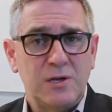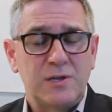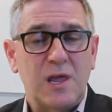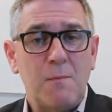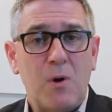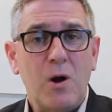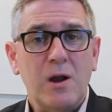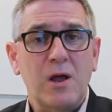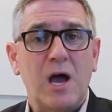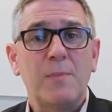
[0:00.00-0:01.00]
To get
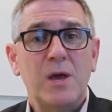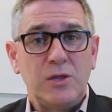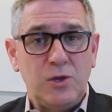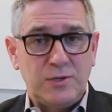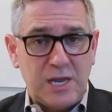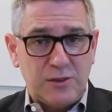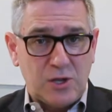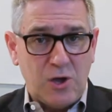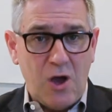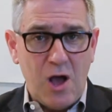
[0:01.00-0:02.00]
markup, you take
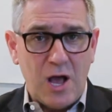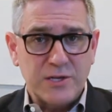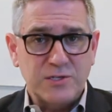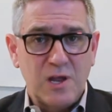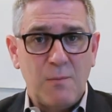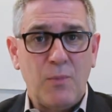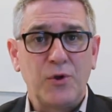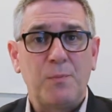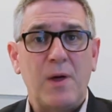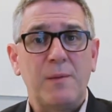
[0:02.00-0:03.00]
the cost
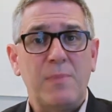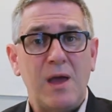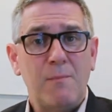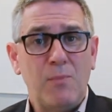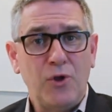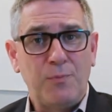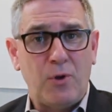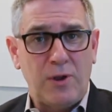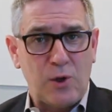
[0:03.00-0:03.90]
multiplied by a multiple,